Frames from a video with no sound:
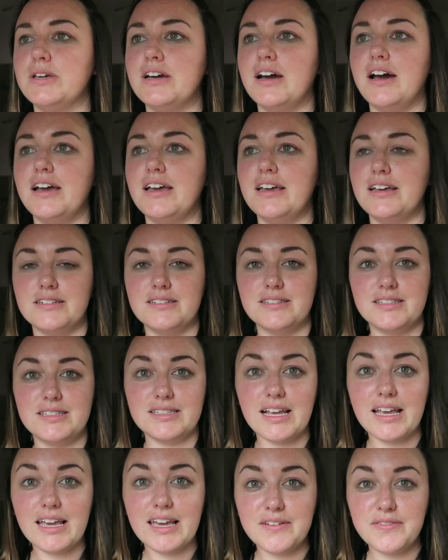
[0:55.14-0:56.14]
we got in
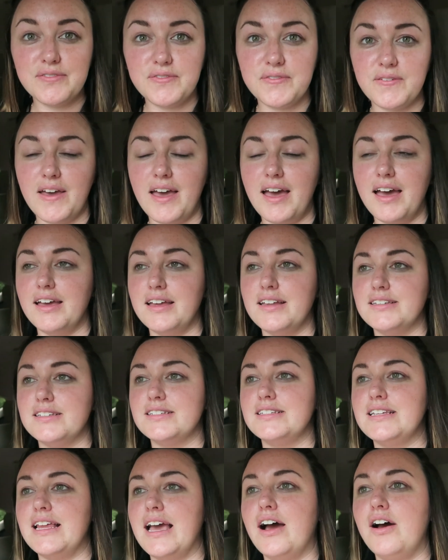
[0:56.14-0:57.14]
safe
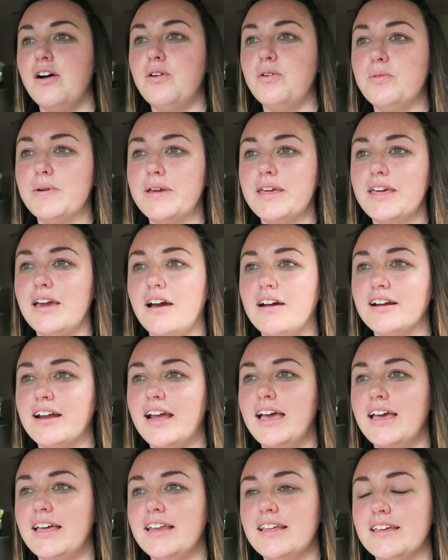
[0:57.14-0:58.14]
and now we are
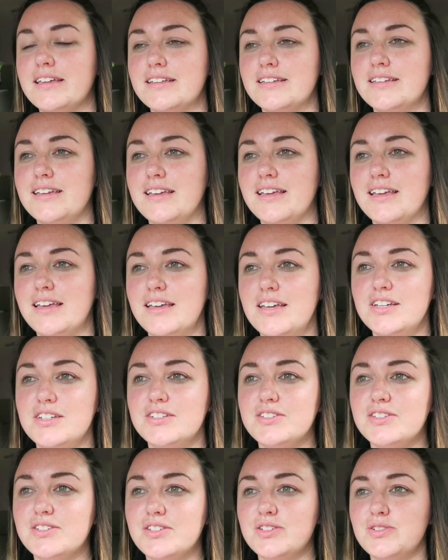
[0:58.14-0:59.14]
headed
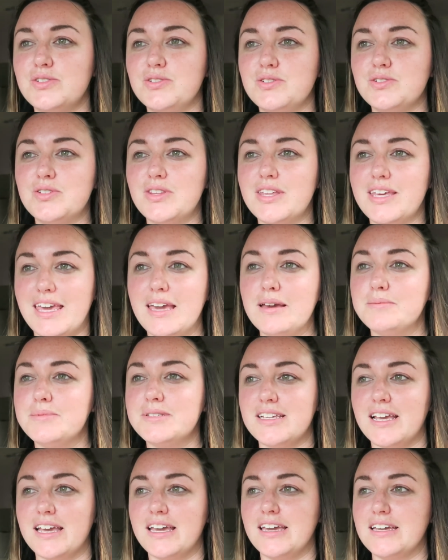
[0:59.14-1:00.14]
to the
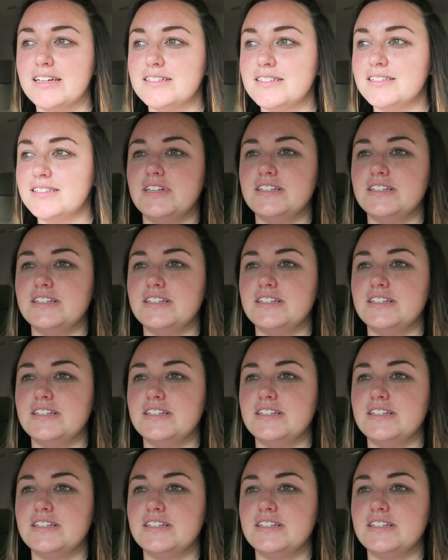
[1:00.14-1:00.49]
campsite.